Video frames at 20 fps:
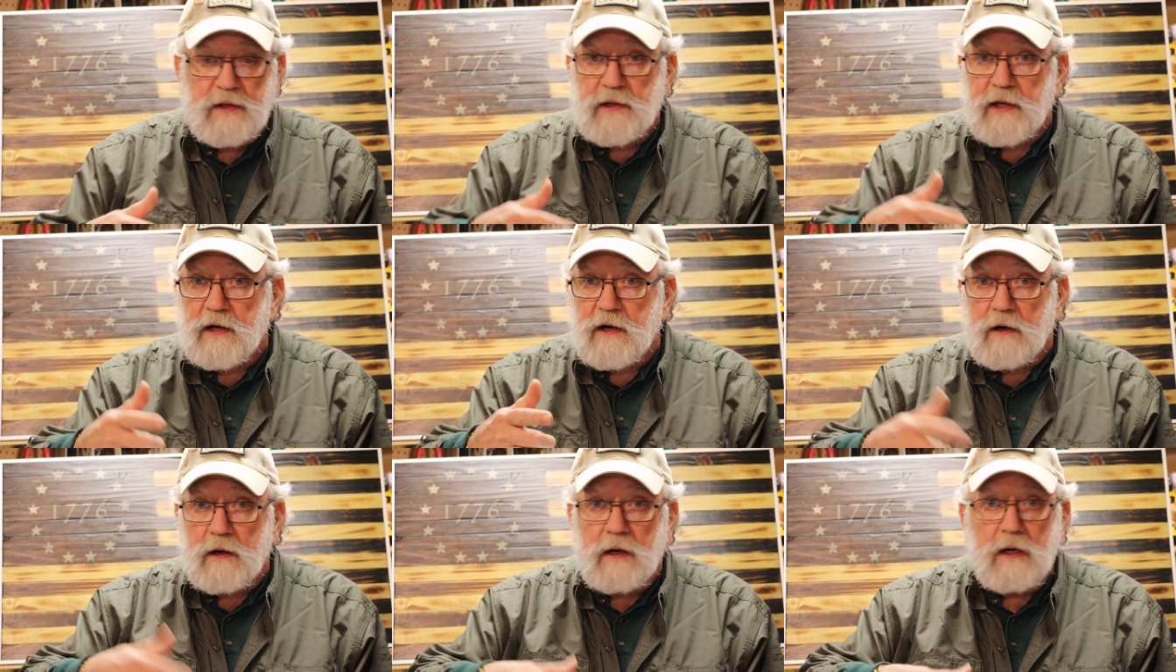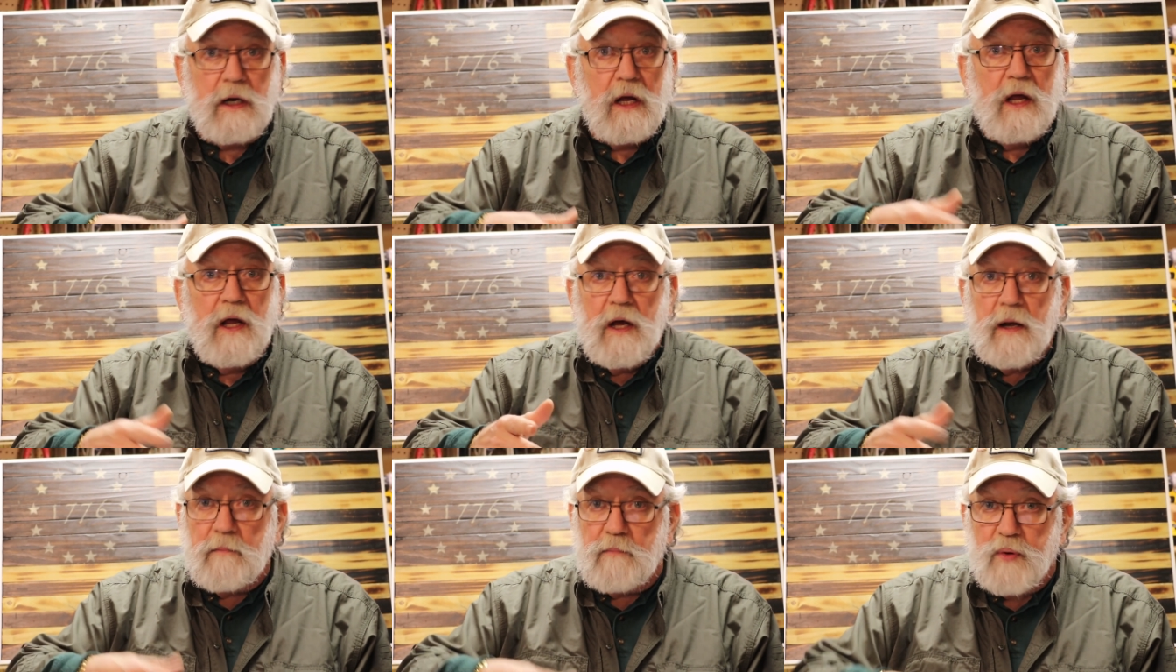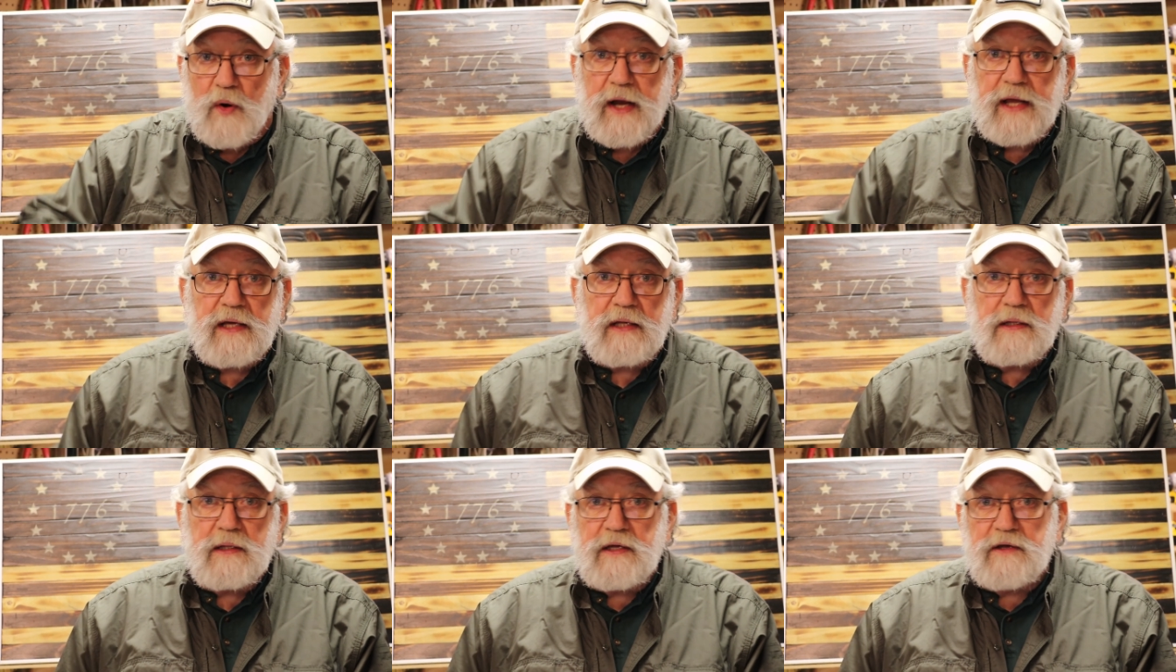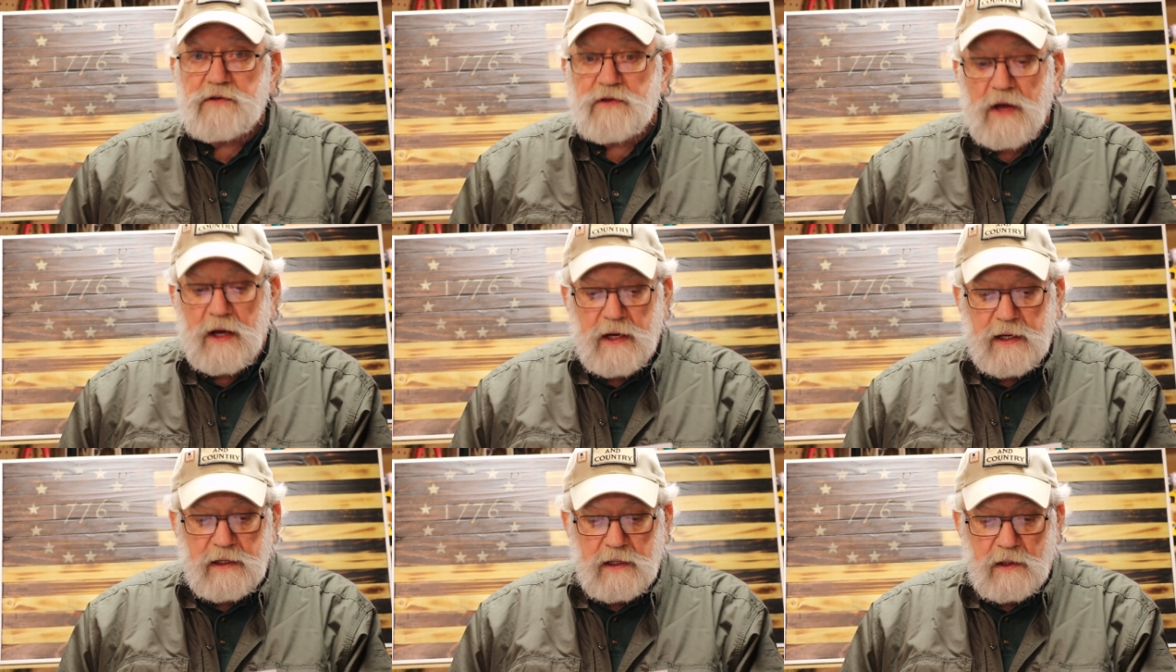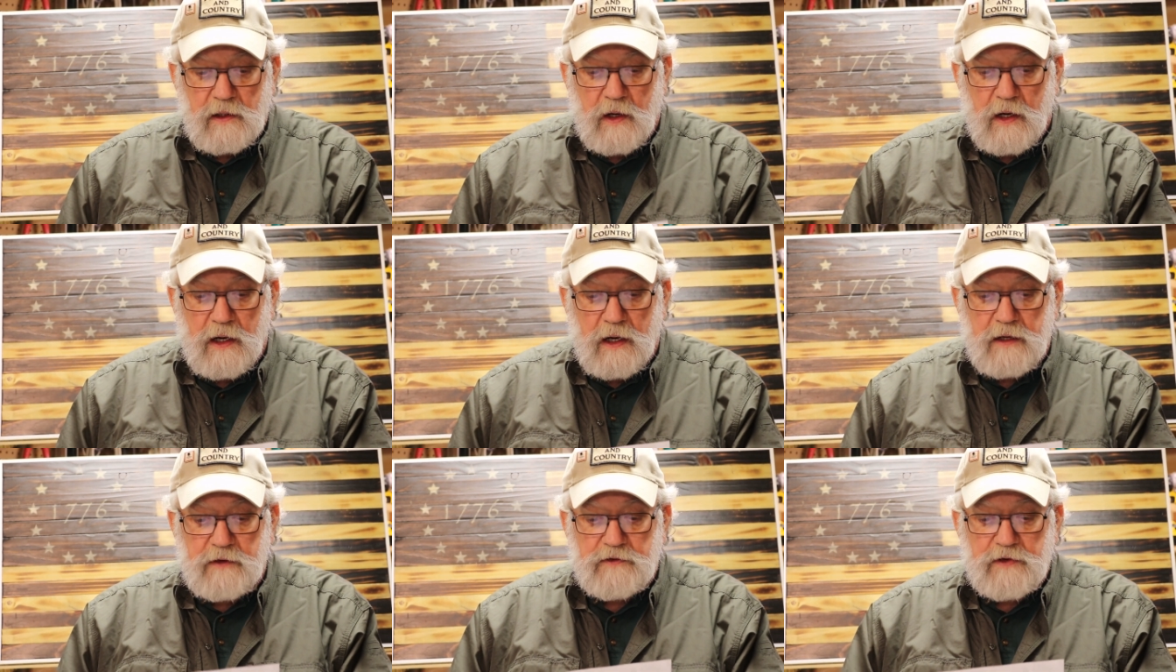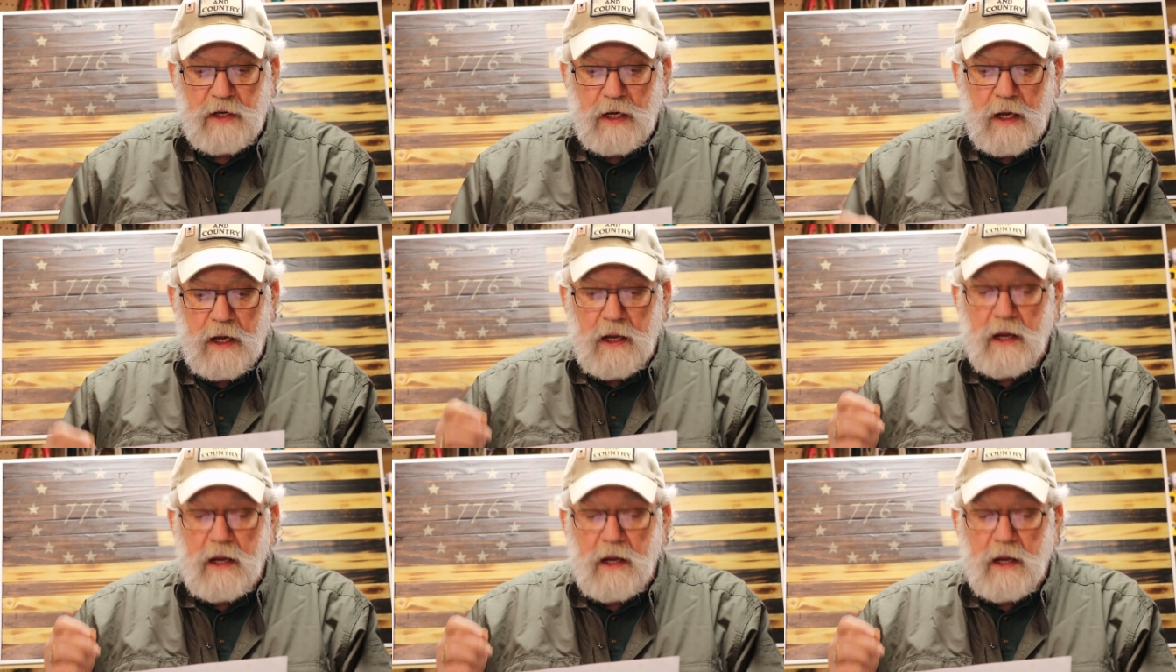that are breaking these kind of laws,